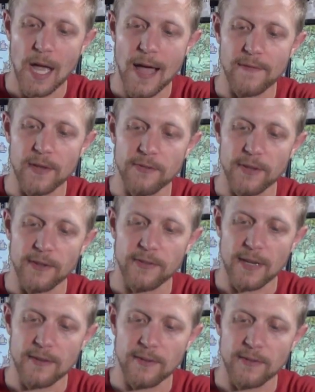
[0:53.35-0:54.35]
Obviously,
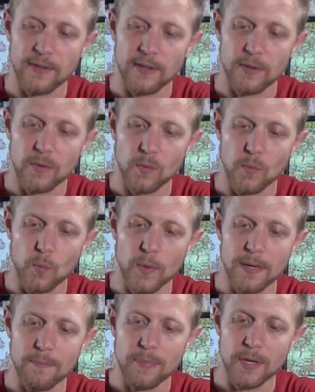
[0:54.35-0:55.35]
since it's a
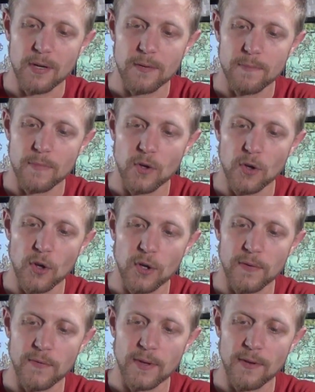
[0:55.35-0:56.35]
wheat beer, you're
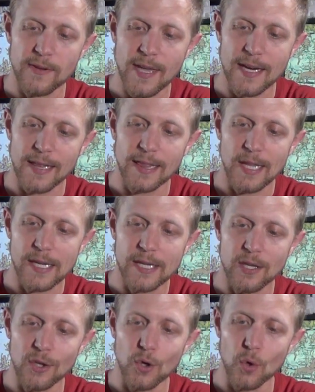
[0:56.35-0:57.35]
looking for this kind of
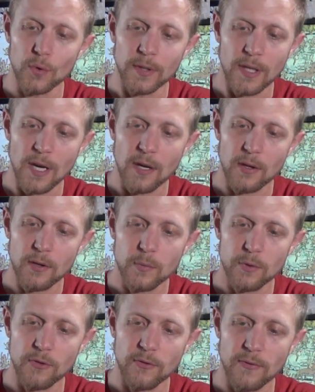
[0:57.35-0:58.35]
light golden color,
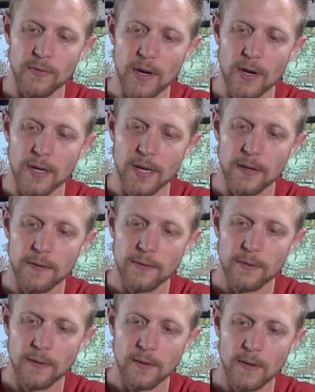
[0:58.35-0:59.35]
which is very
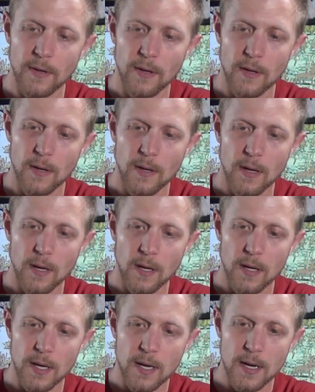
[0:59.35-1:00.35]
nice.
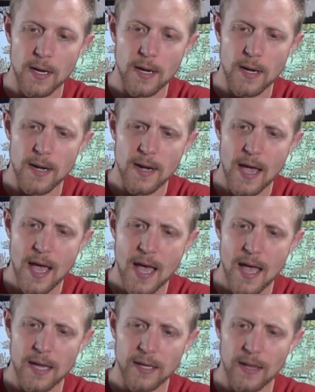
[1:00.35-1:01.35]

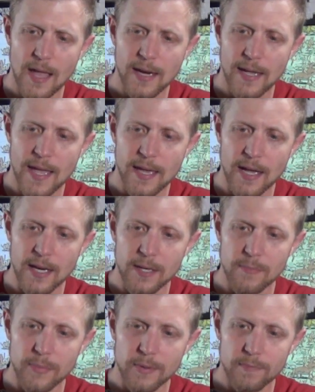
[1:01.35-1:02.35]
Not a lot of head on
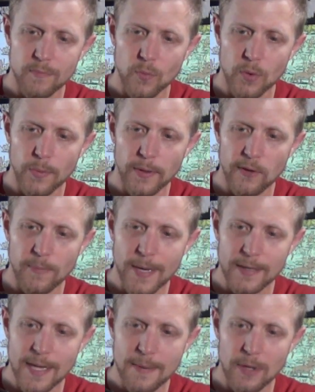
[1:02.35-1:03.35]
it, but wouldn't really
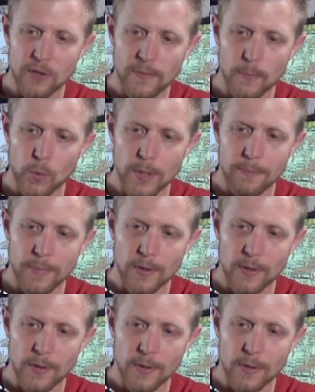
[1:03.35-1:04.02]
expect that much from a wheat